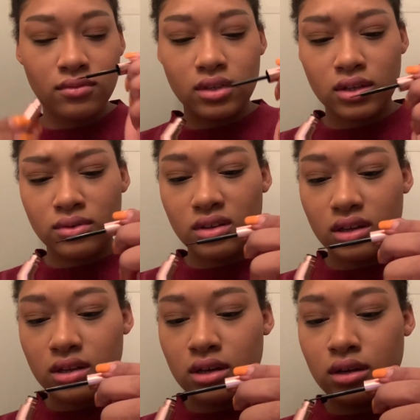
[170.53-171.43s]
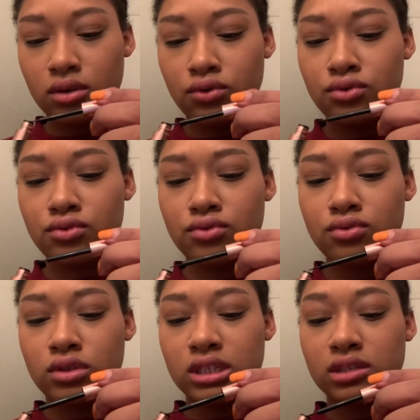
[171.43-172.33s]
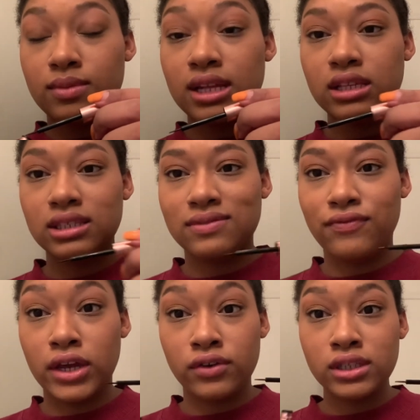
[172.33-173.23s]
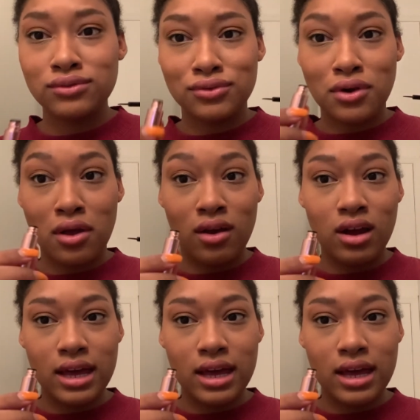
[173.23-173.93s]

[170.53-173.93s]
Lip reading: Okay, ooh, the smell is very strong.